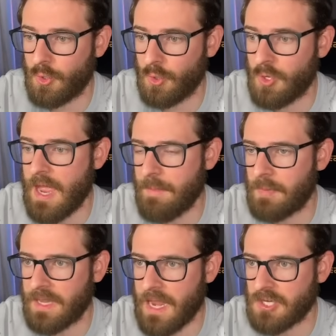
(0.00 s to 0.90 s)
good
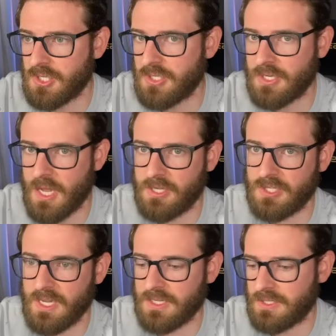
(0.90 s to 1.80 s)
applications and not
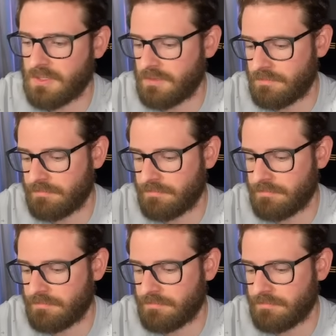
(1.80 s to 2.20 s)
just